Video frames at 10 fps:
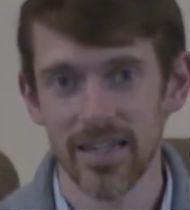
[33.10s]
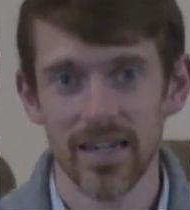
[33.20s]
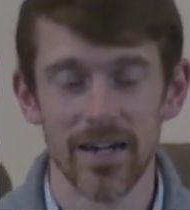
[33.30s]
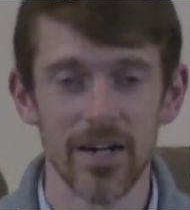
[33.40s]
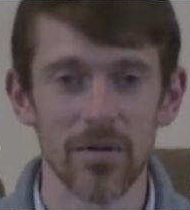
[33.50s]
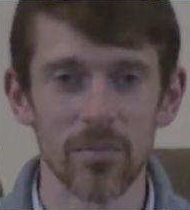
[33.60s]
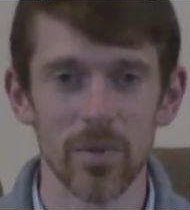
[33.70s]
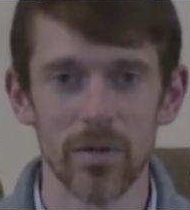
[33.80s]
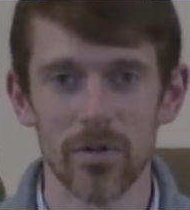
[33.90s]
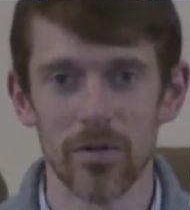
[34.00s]
Um,
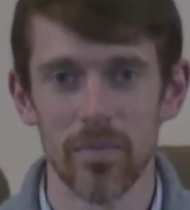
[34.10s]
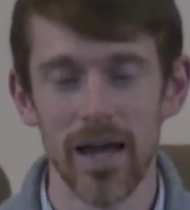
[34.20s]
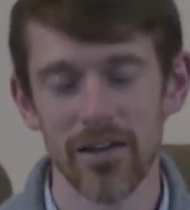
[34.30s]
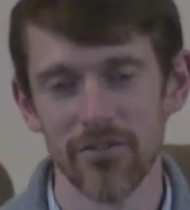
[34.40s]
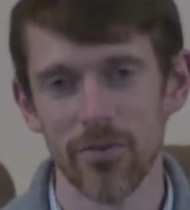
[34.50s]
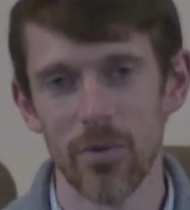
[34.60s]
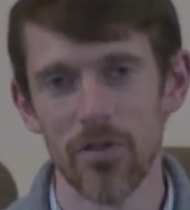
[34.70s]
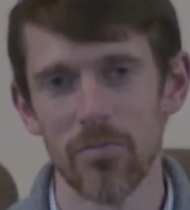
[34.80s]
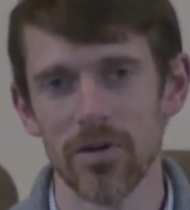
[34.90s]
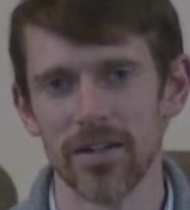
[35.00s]
we were back and
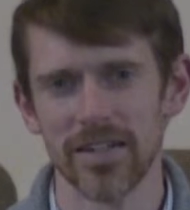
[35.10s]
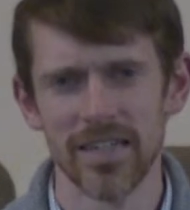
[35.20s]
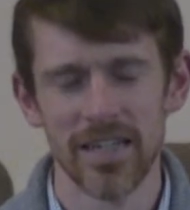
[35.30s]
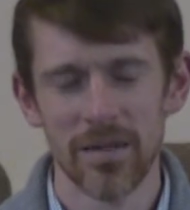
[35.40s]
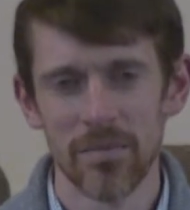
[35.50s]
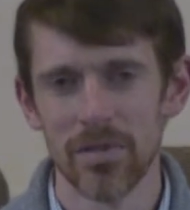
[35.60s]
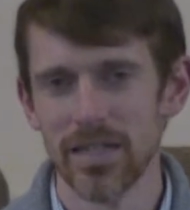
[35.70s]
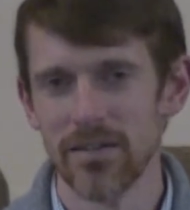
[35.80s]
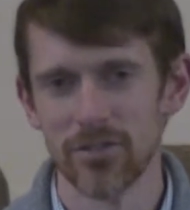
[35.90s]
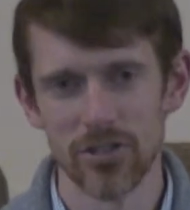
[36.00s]
forth, but
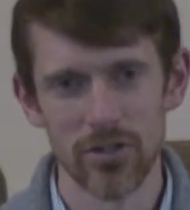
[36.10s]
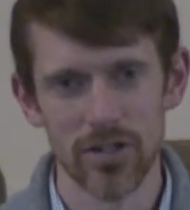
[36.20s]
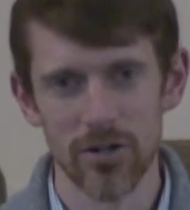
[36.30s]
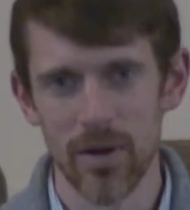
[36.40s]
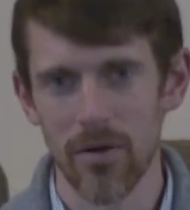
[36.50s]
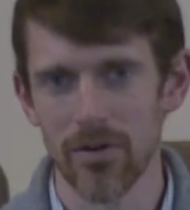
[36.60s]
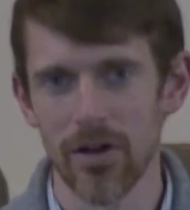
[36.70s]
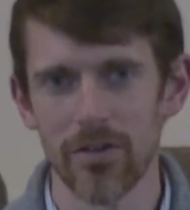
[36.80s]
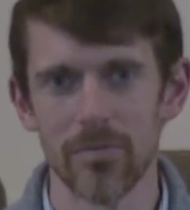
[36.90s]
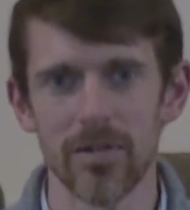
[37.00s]
believe just looking around at
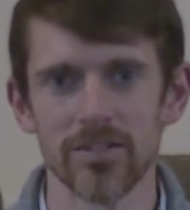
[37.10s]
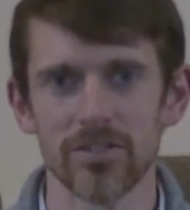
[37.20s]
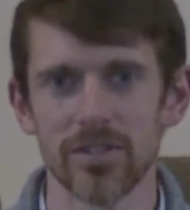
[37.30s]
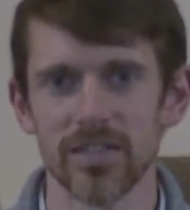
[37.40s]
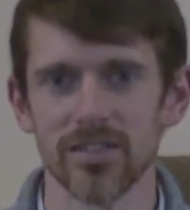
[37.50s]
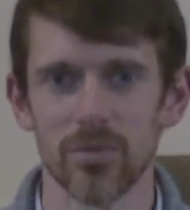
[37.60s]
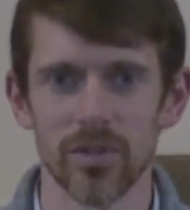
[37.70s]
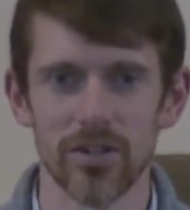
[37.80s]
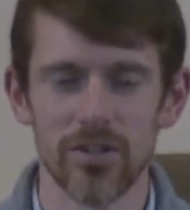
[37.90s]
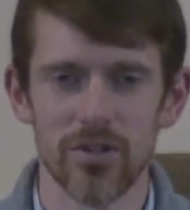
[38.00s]
other ministries and what
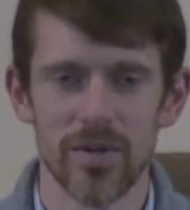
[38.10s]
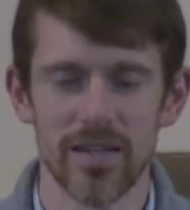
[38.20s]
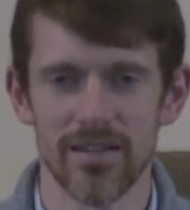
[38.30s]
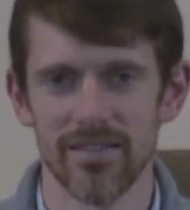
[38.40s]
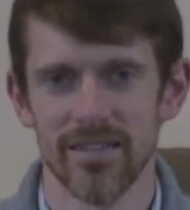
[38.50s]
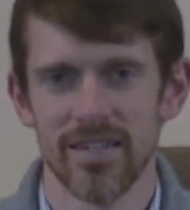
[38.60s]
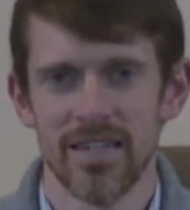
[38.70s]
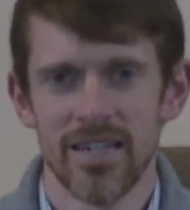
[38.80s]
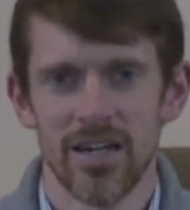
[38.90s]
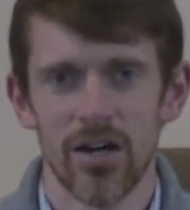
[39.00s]
they're doing and
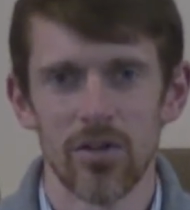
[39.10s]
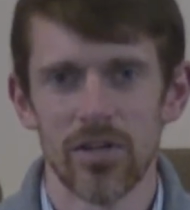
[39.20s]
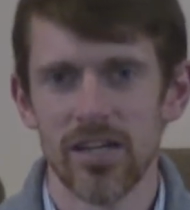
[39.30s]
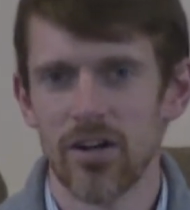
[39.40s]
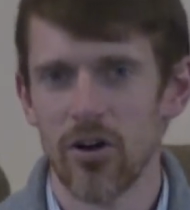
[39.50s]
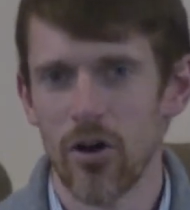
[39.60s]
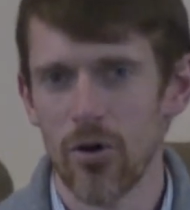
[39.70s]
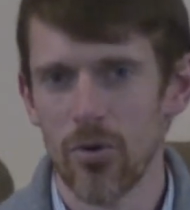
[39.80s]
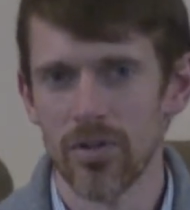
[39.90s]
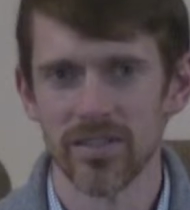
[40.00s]
uh, looking at our
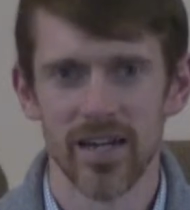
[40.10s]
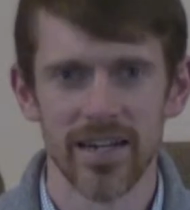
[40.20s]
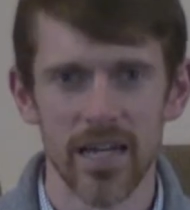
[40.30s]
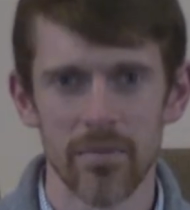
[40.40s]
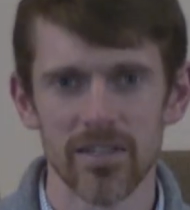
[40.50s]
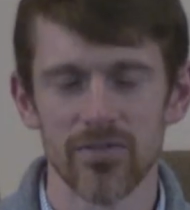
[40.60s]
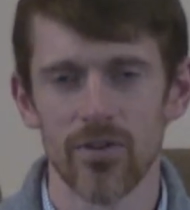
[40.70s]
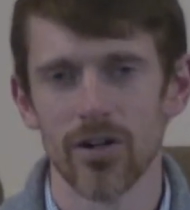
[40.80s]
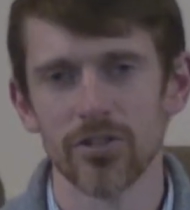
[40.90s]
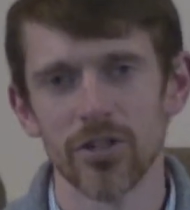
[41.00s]
own and dynamics
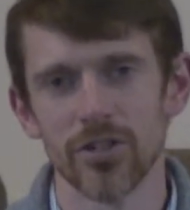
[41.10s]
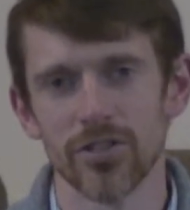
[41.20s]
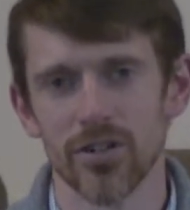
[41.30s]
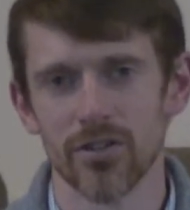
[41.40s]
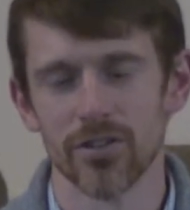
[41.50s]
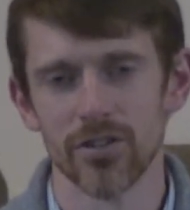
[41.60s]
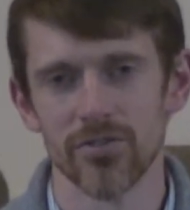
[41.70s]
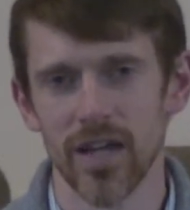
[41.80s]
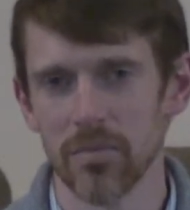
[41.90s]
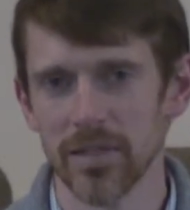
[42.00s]
for our church and our church
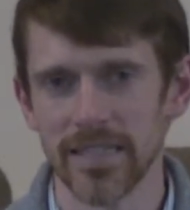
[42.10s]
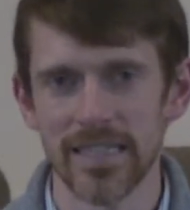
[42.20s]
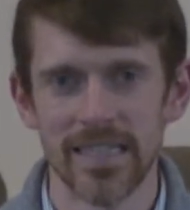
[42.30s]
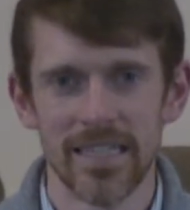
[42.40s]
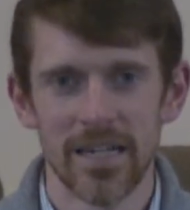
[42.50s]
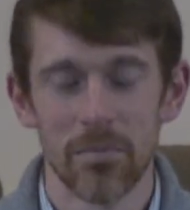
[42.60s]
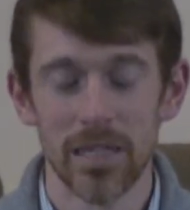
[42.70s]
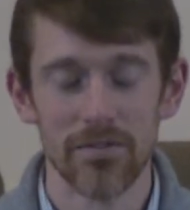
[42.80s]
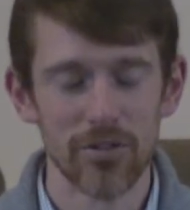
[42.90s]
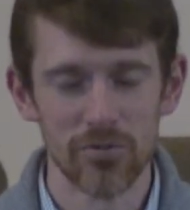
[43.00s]
family,
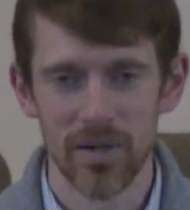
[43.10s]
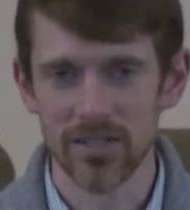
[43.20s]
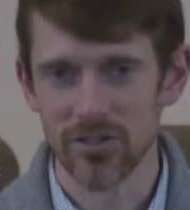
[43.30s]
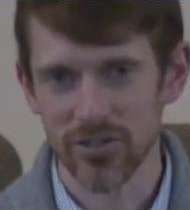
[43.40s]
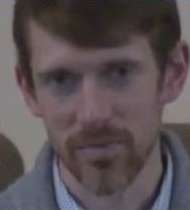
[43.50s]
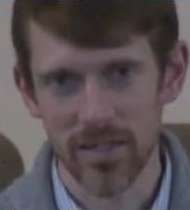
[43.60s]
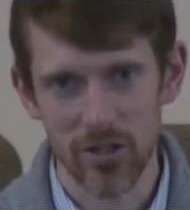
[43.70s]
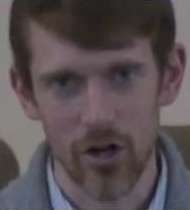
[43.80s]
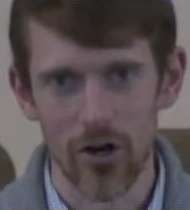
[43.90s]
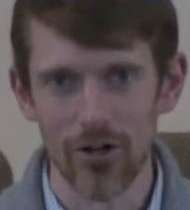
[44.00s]
believed it was best just to make the
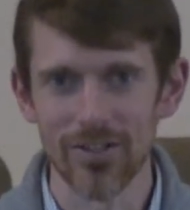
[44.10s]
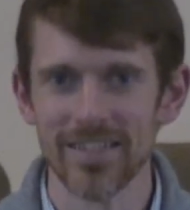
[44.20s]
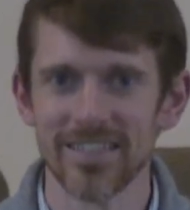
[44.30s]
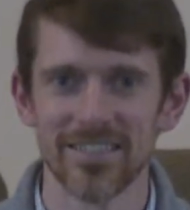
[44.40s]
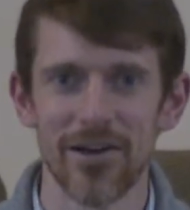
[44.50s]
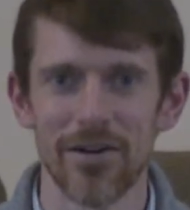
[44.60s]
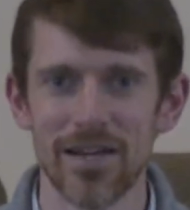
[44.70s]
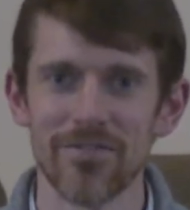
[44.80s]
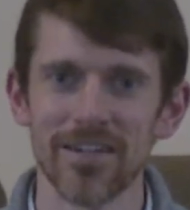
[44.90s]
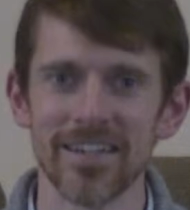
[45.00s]
call Saturday
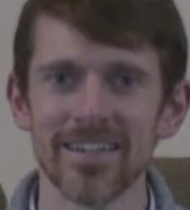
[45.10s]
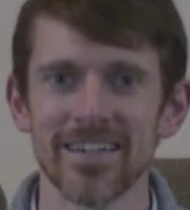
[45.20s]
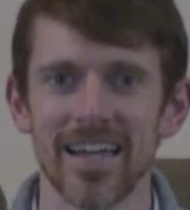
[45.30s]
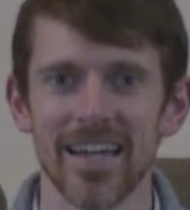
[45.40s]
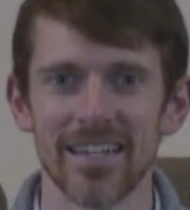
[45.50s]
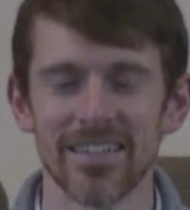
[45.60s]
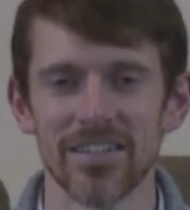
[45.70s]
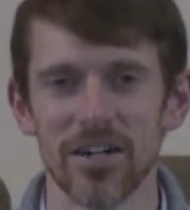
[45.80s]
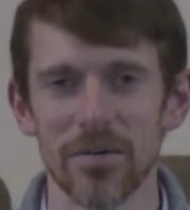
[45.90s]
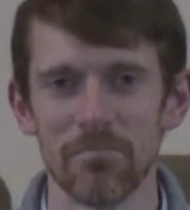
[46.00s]
evening and
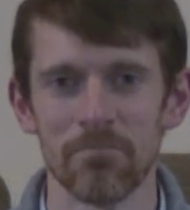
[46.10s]
um,